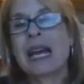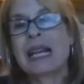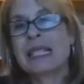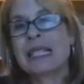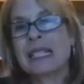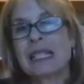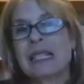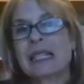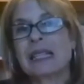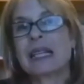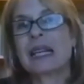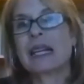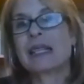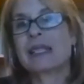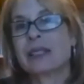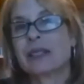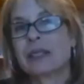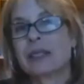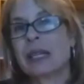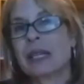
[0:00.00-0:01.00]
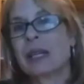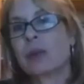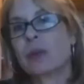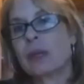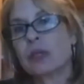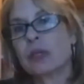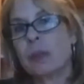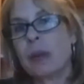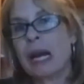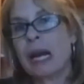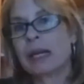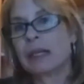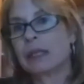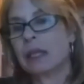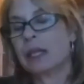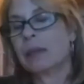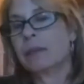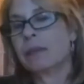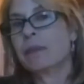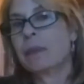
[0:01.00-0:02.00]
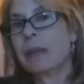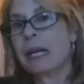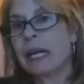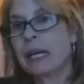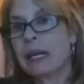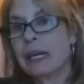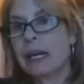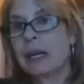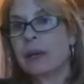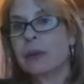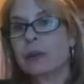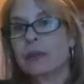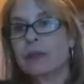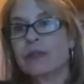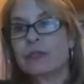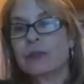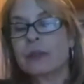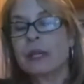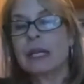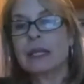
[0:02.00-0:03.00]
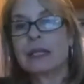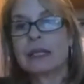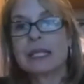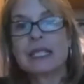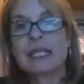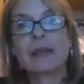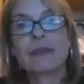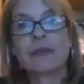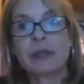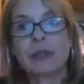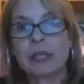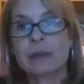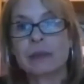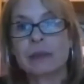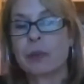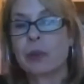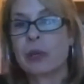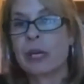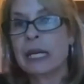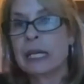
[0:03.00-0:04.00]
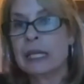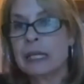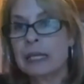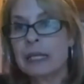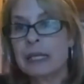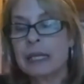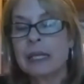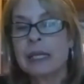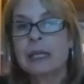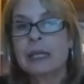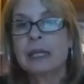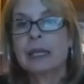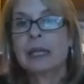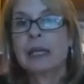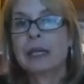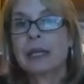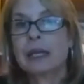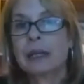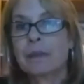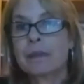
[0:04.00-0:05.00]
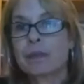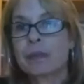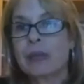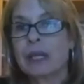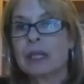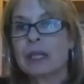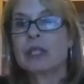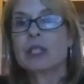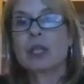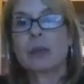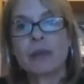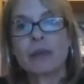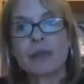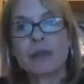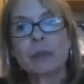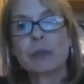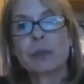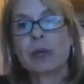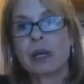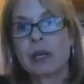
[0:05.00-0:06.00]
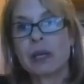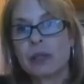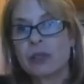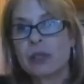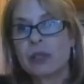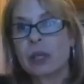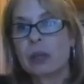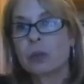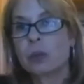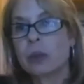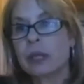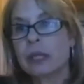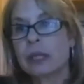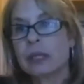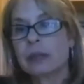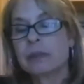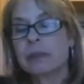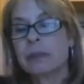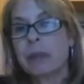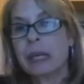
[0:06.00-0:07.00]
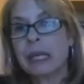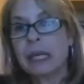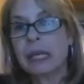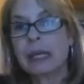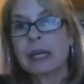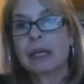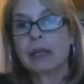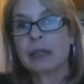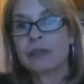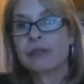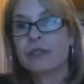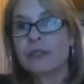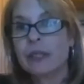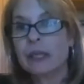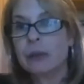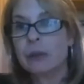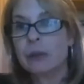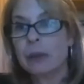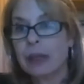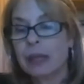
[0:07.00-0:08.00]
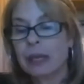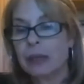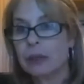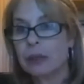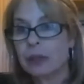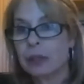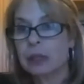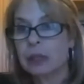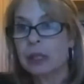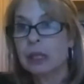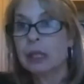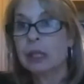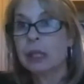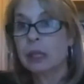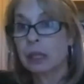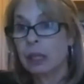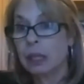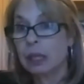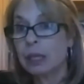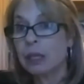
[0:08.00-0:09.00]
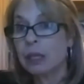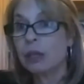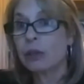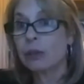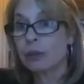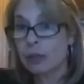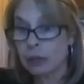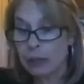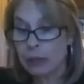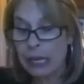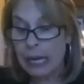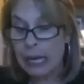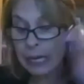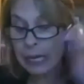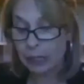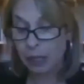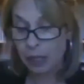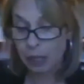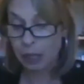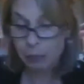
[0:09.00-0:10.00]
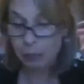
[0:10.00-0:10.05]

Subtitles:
sanitizer then was backed up by our Safeguard brand and some of the products that were making a lot of fit with our overall lineup.